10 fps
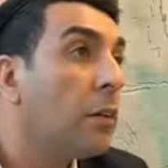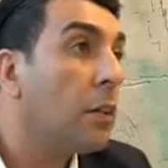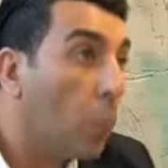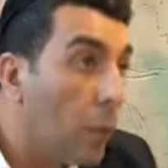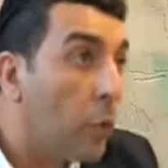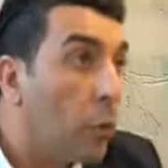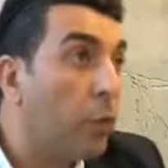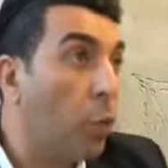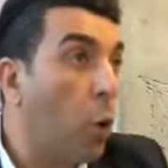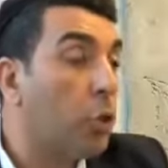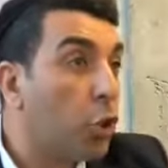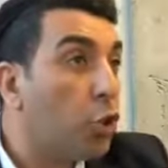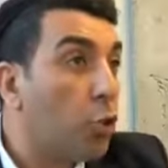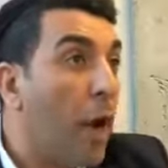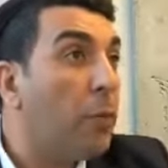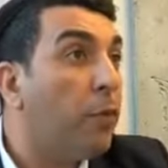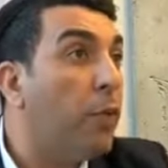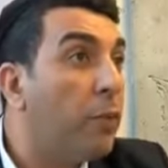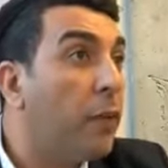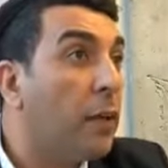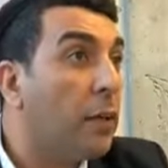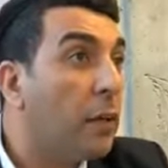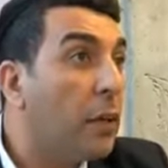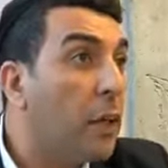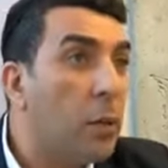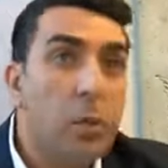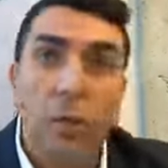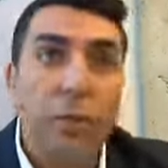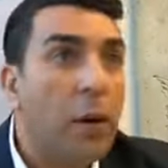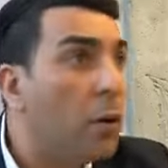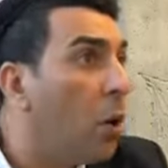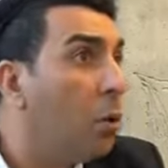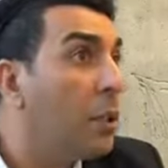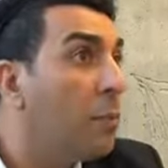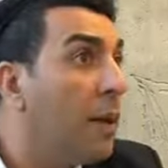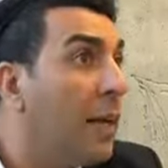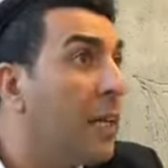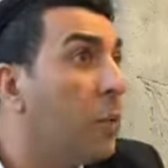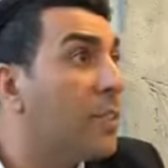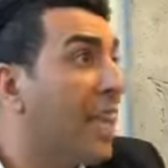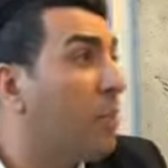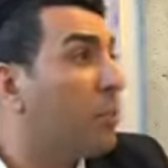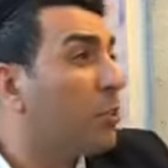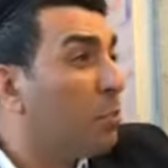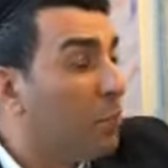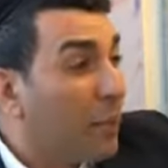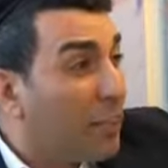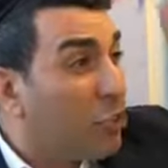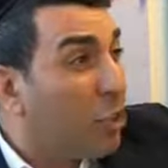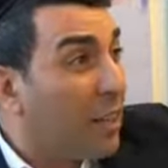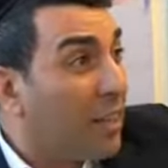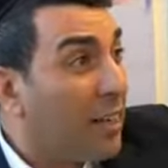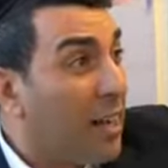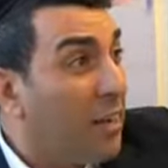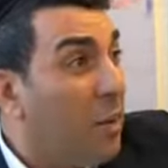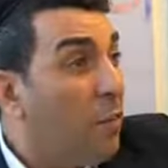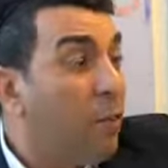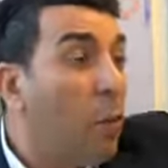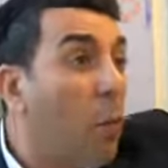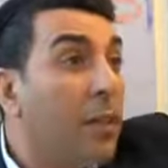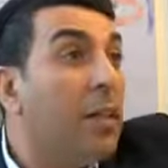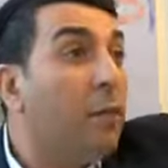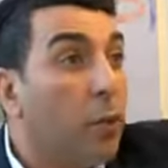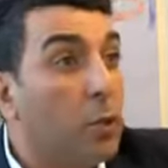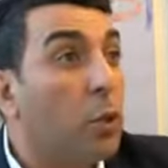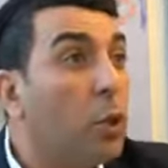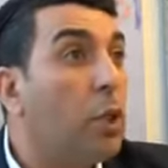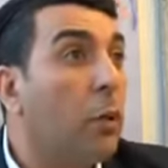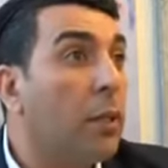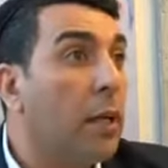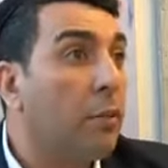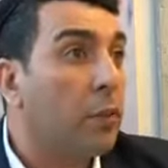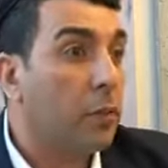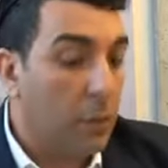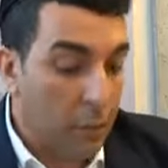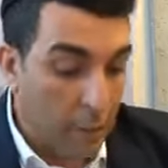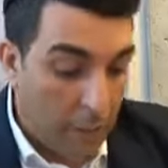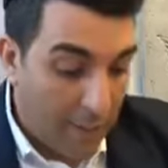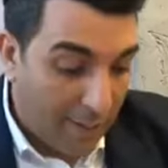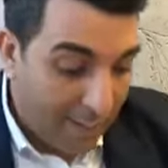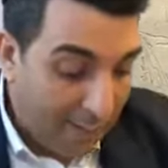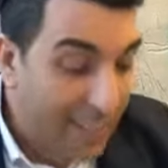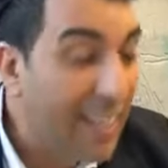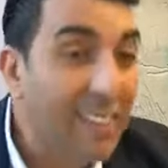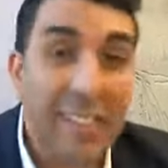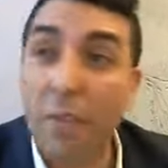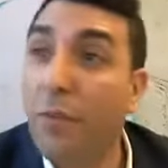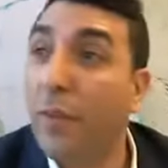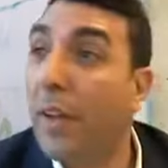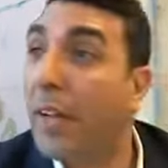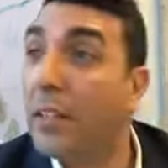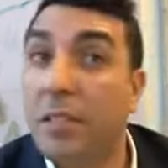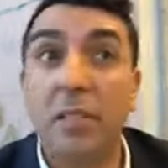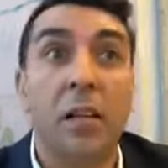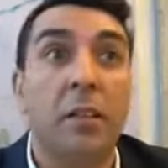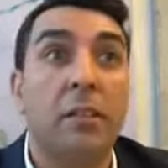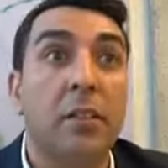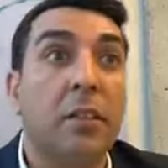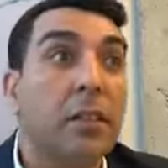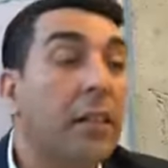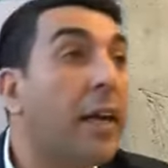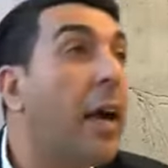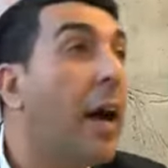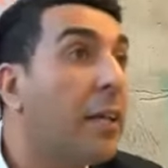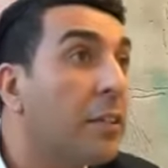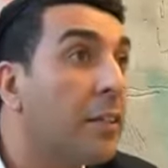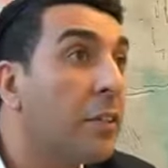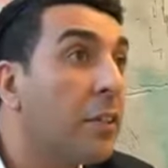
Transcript: the one that we've called the tribe of Levi. He was a very holy man. He was able to bring the Shekhinah from one level to a lower level. Then Levi had a son, Kehat.